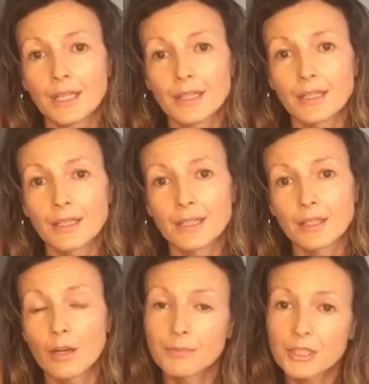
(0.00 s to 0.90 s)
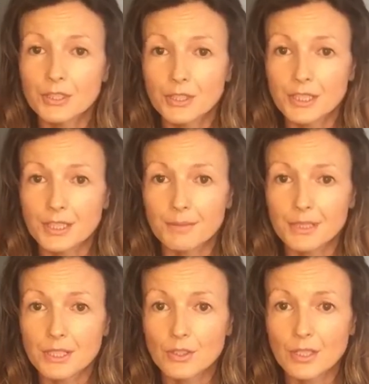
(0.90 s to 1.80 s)
And I'm just going to
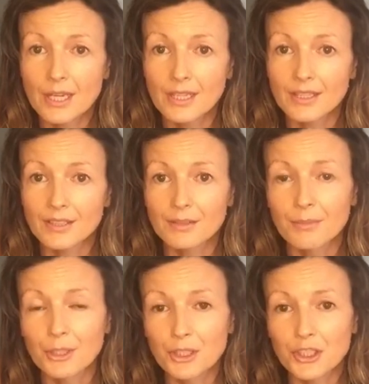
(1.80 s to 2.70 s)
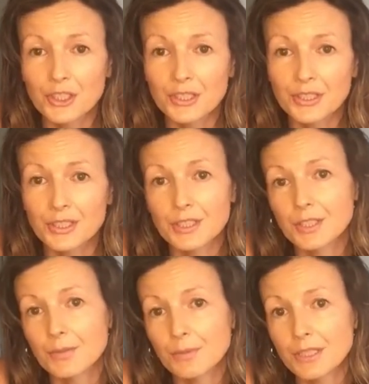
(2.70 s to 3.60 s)
demonstrate the motion. There's
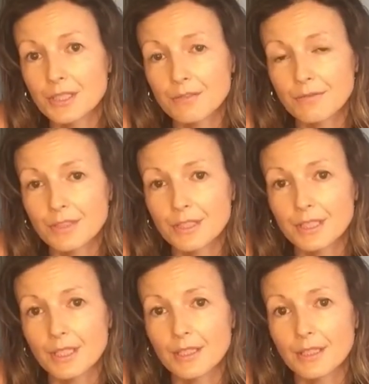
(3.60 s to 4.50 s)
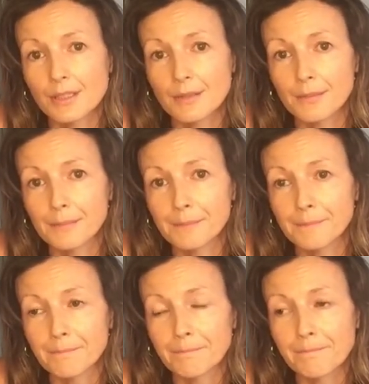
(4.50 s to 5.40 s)
three different
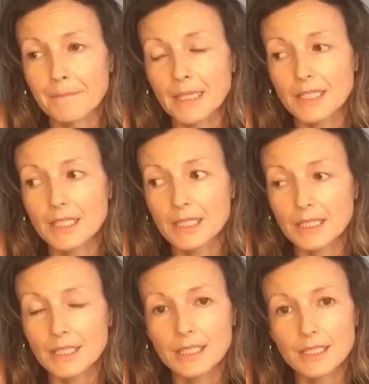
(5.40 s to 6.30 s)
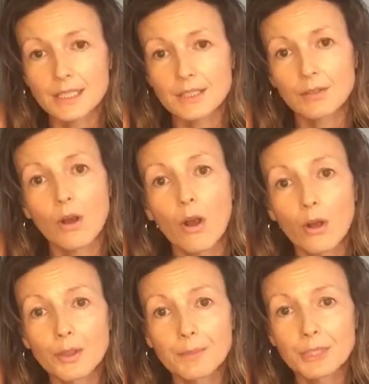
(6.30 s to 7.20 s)
um, techniques
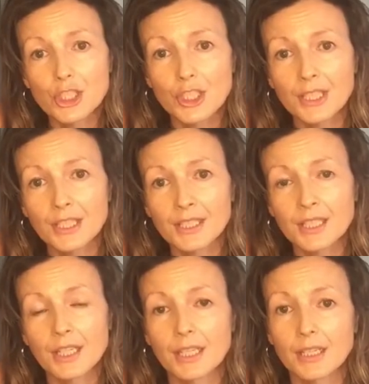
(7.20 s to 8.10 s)
on the machine.